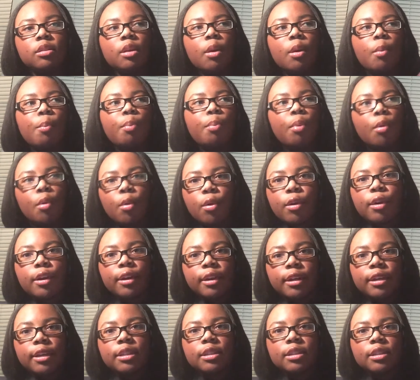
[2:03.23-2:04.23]
the
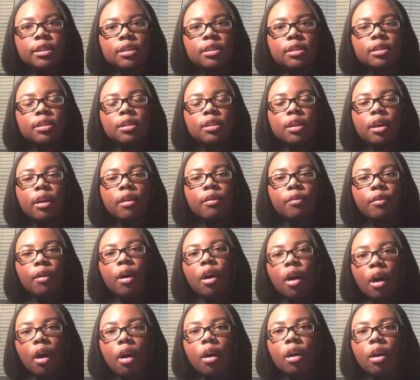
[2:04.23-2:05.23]
boringness of
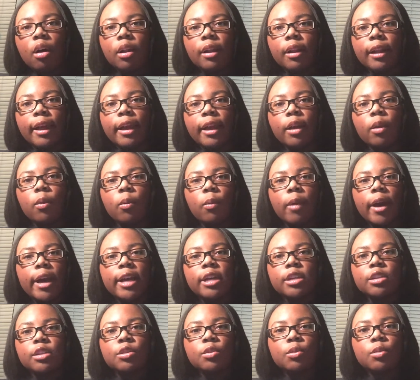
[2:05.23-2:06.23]
all? Like,
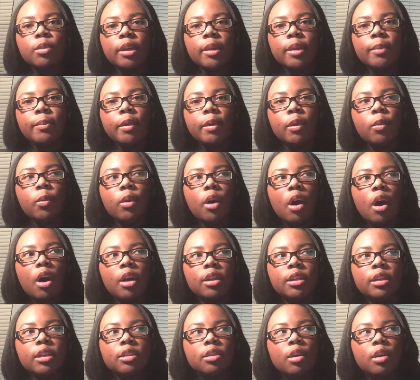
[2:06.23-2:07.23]
why is you hitting me with
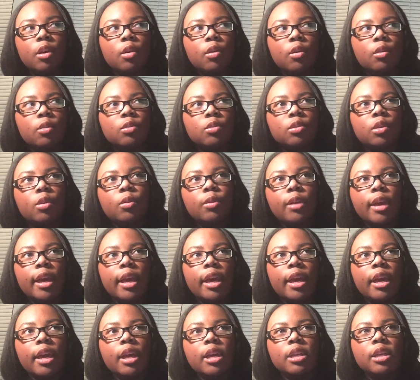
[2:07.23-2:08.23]
all these ohs,
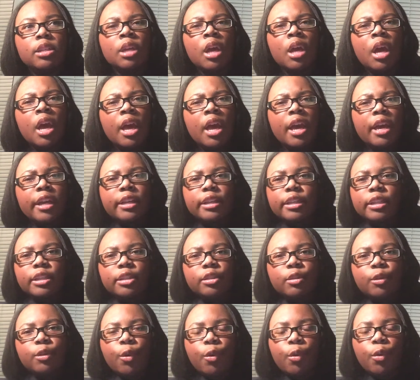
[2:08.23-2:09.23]
okays, and
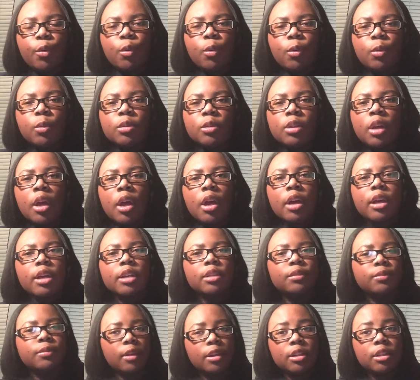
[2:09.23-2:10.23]
these cools?
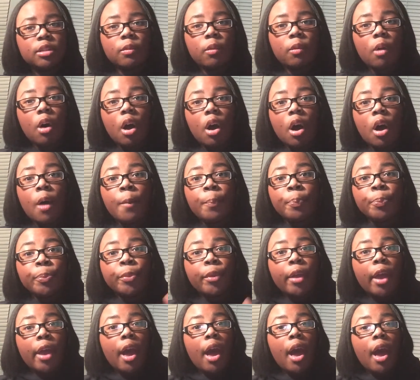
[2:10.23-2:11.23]
Because first of all,
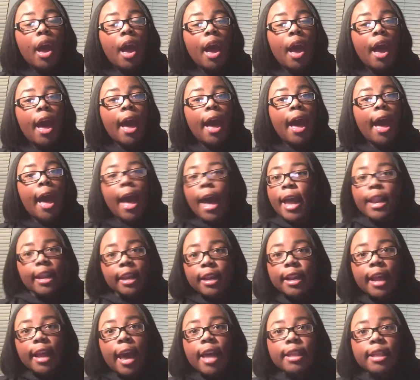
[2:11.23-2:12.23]
I
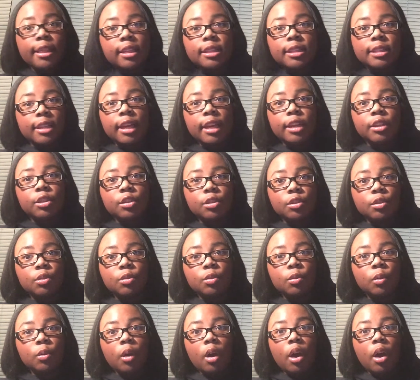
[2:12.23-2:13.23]
didn't have to text
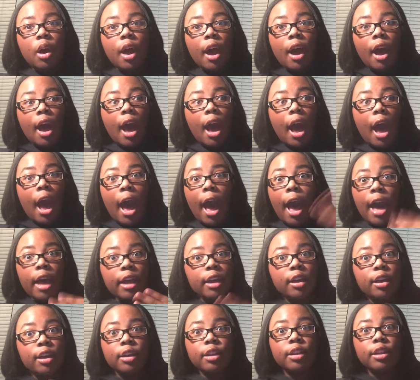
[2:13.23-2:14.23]
you.
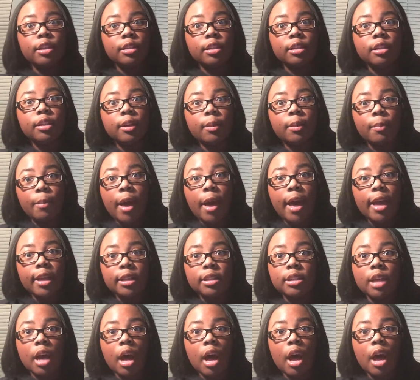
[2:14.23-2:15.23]
I could have took
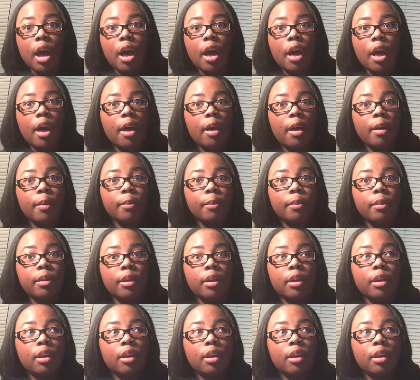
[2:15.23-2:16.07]
my time